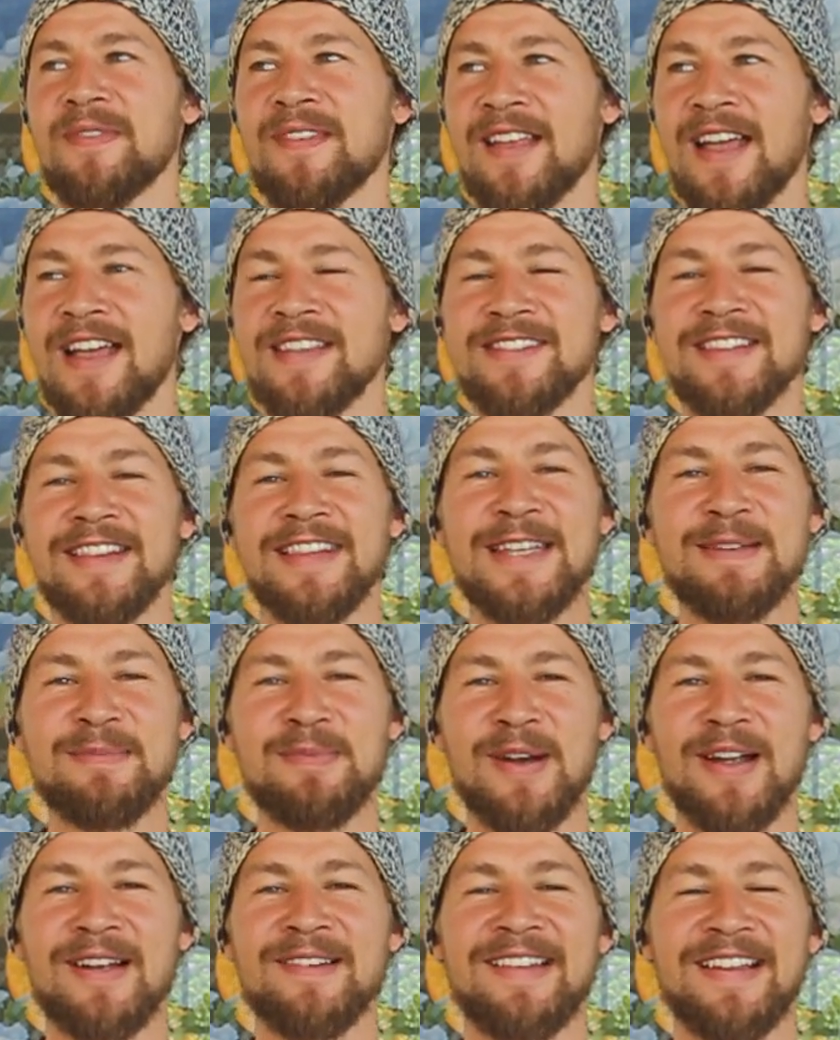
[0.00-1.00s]
as a
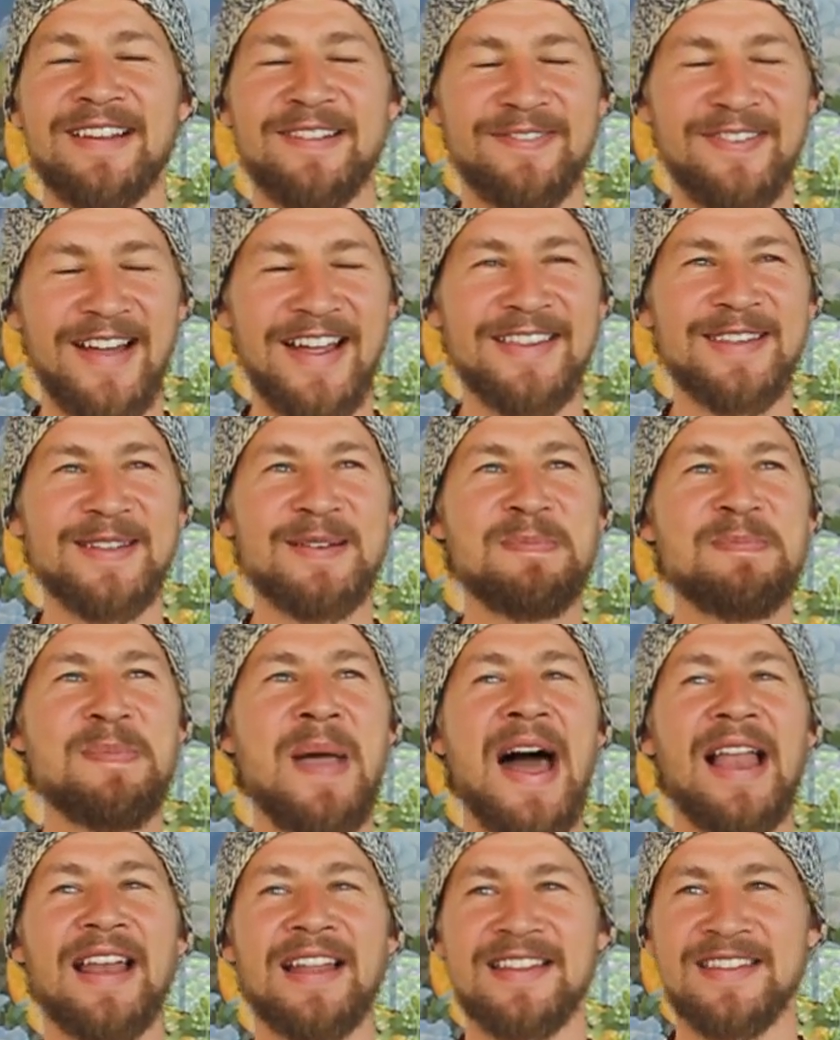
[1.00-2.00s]
Libra, like finding
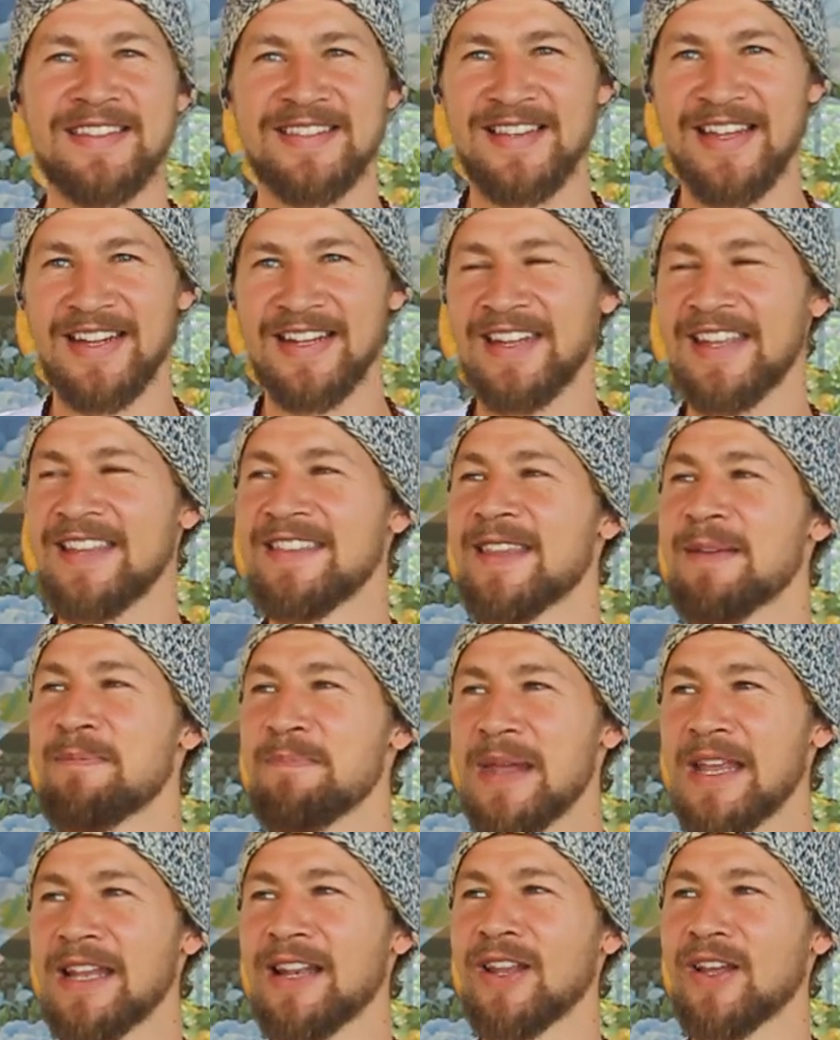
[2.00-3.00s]
balance like in the
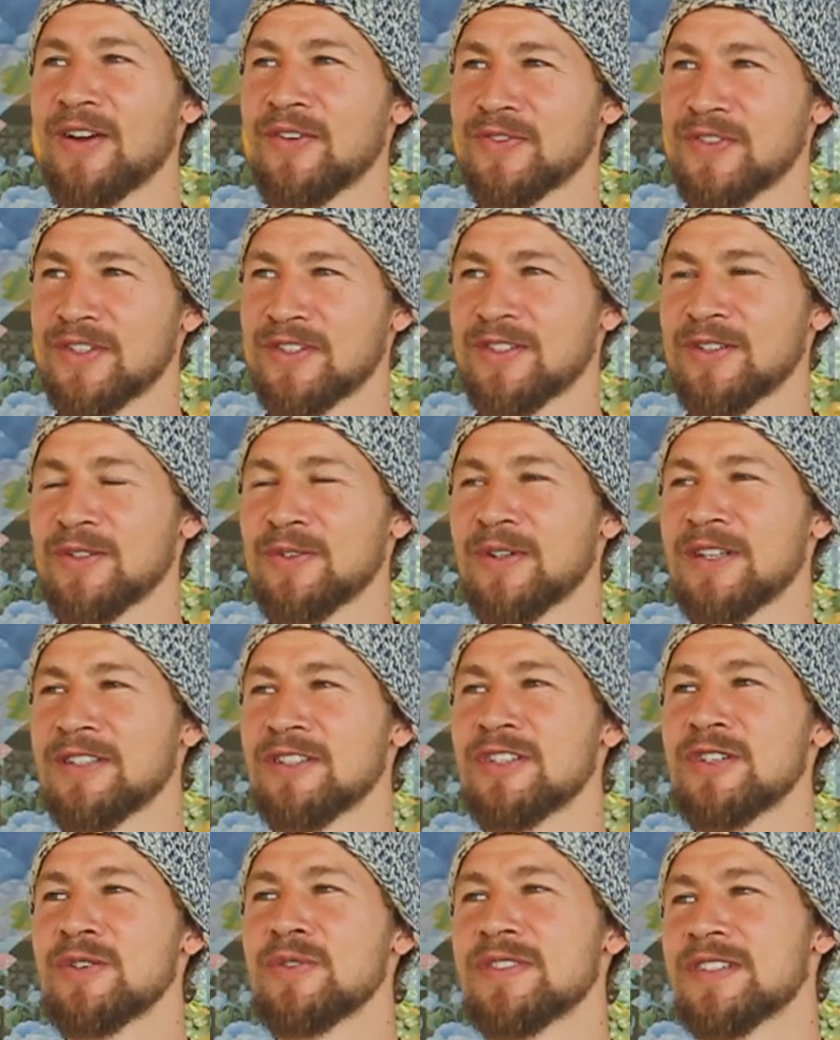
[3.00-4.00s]
middle of the two
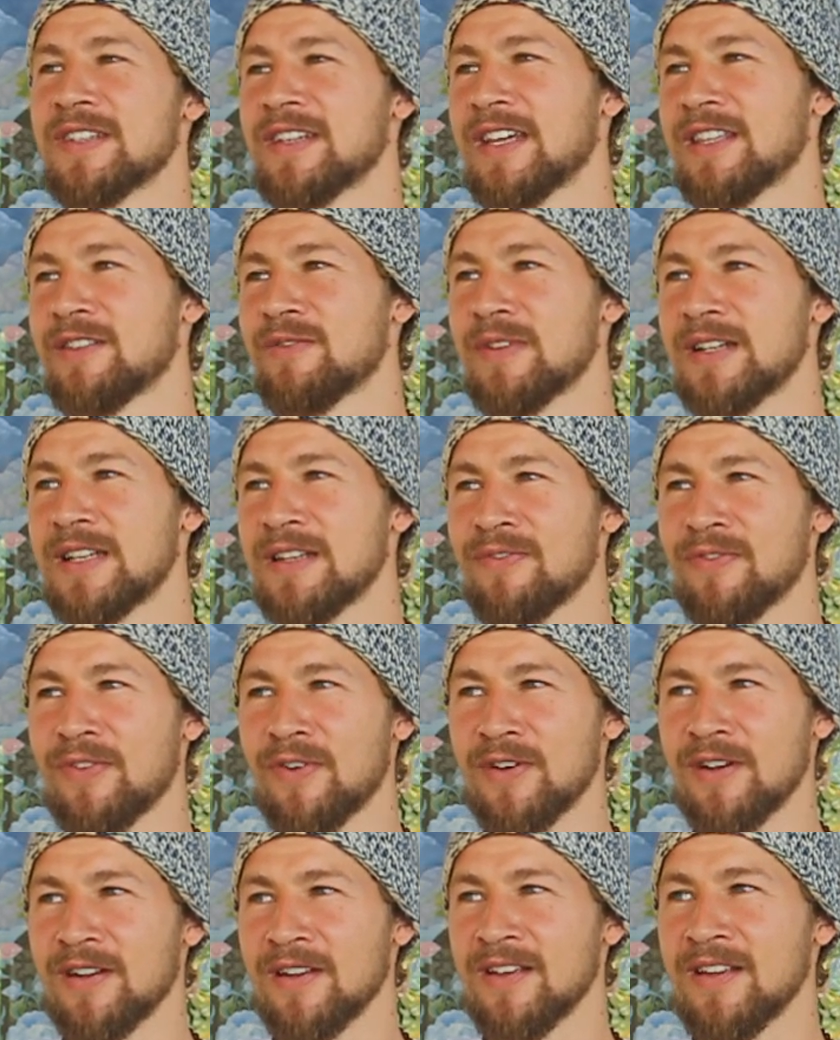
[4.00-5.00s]
and using it really
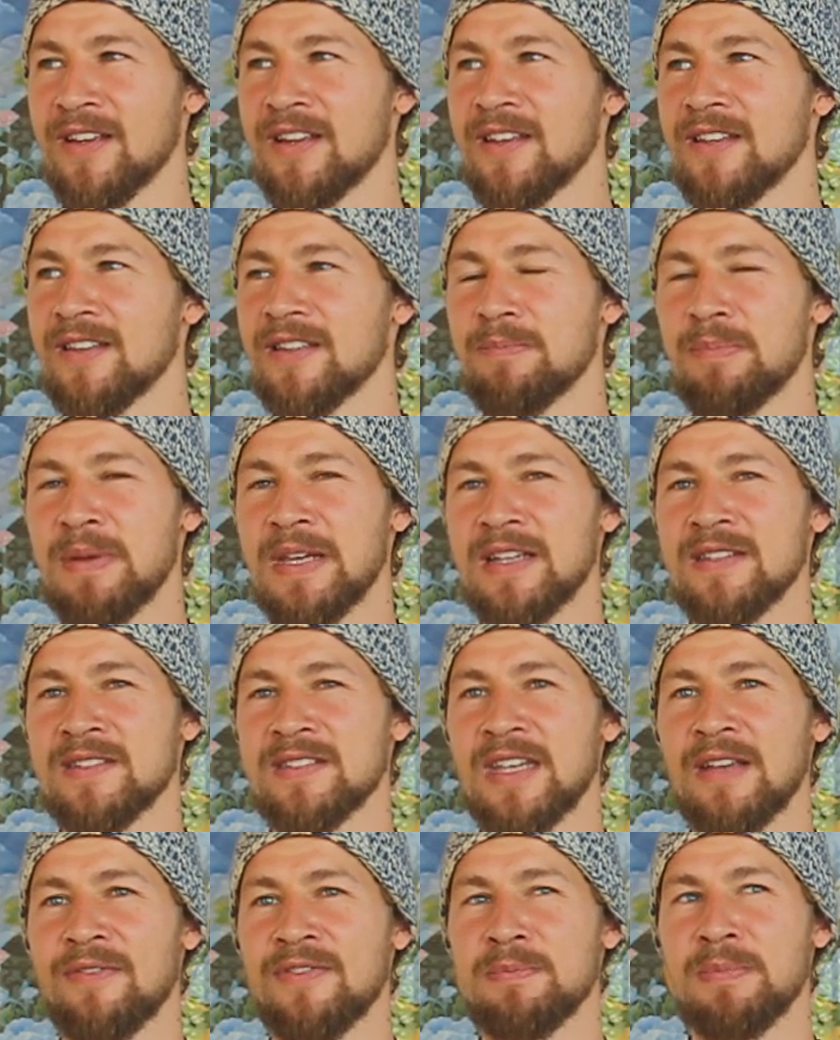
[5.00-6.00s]
for the
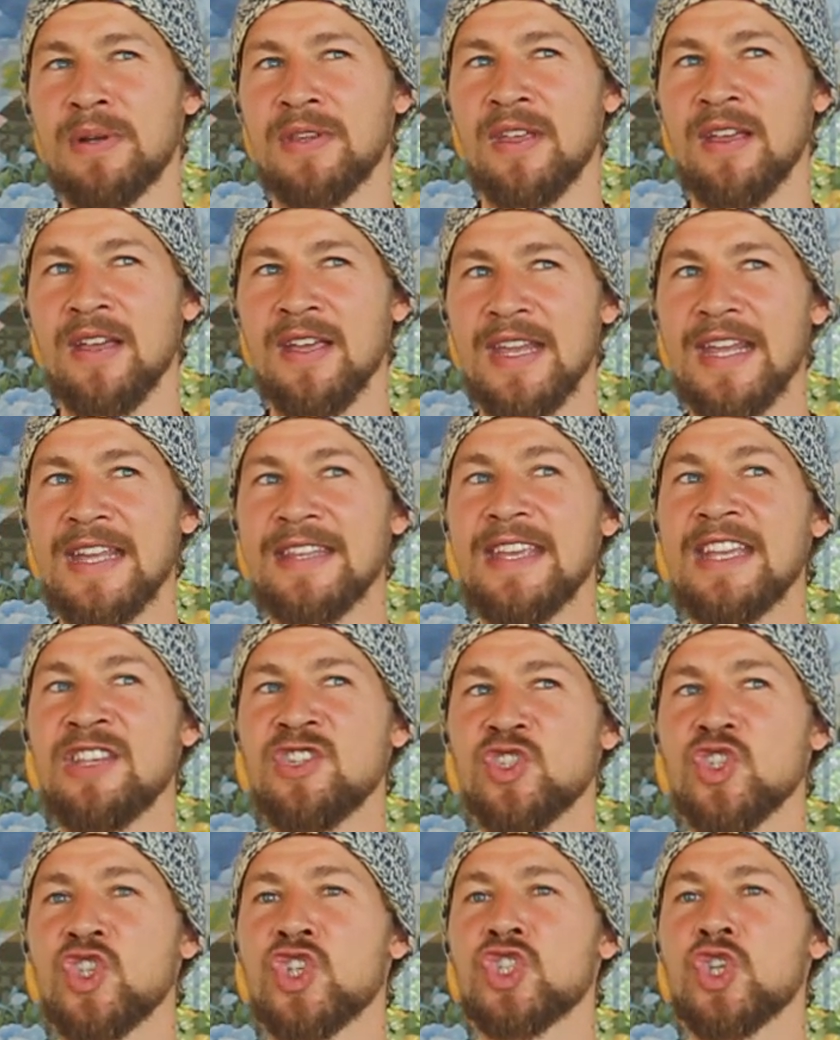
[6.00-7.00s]
biggest gift. But it
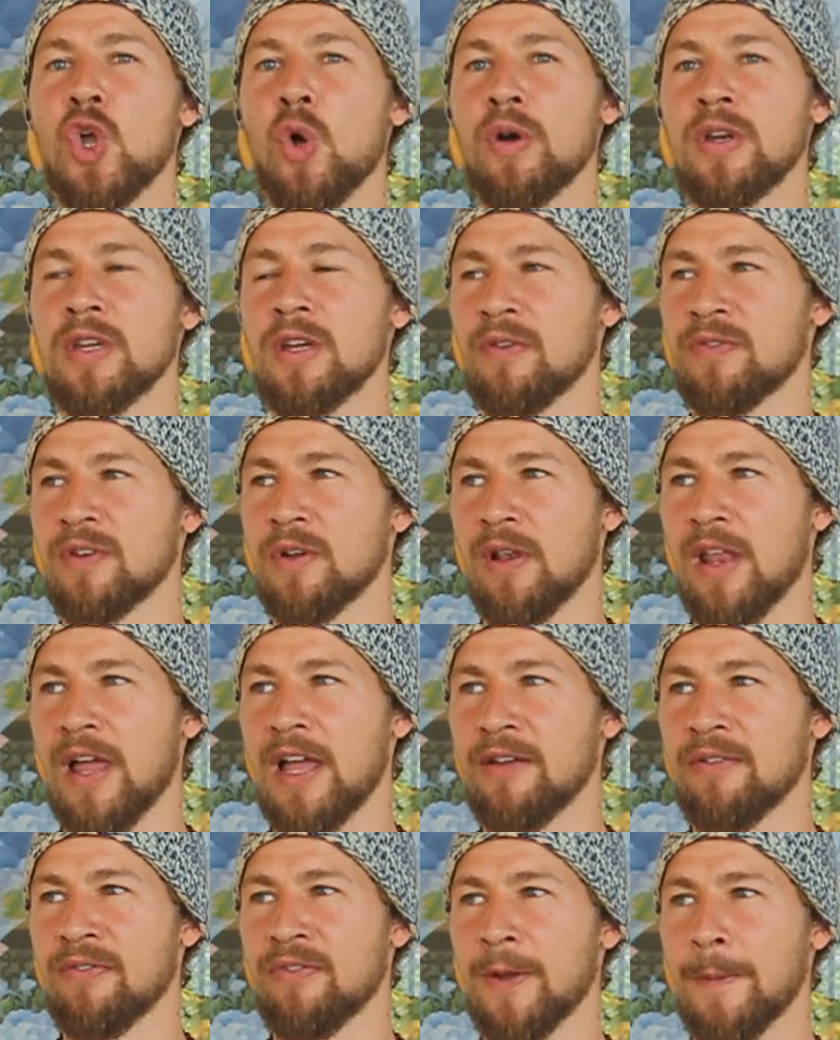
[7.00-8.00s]
is the story of your
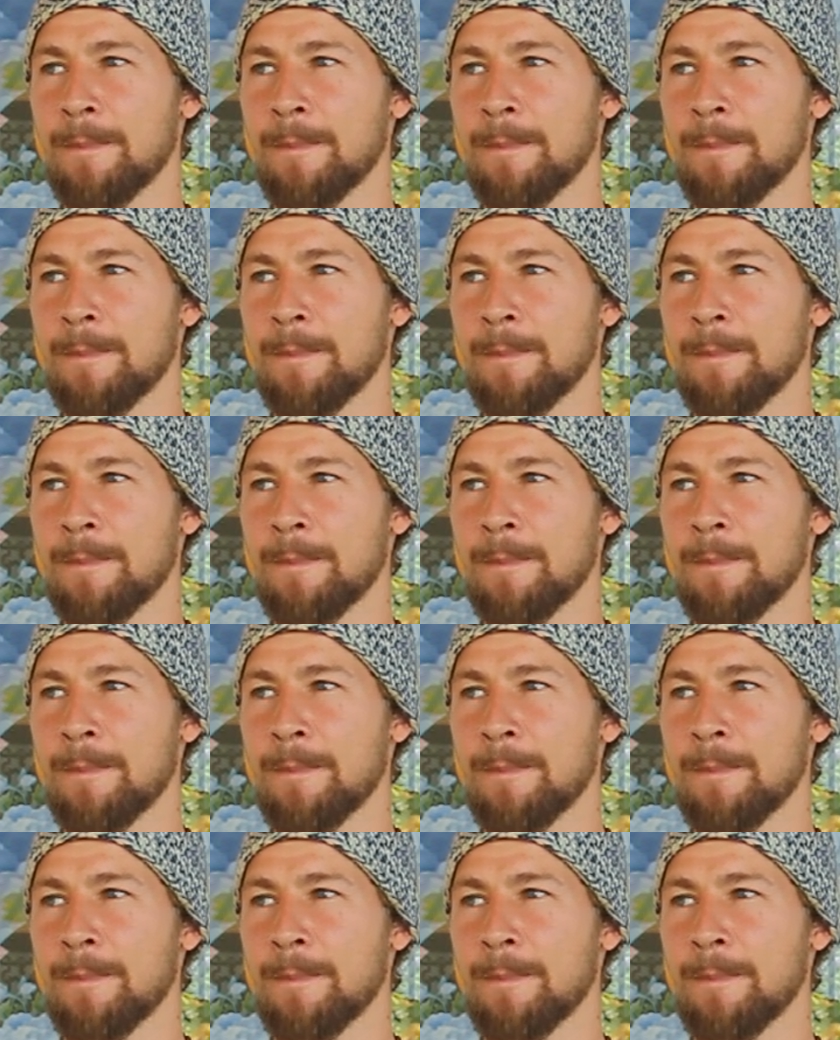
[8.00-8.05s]
life,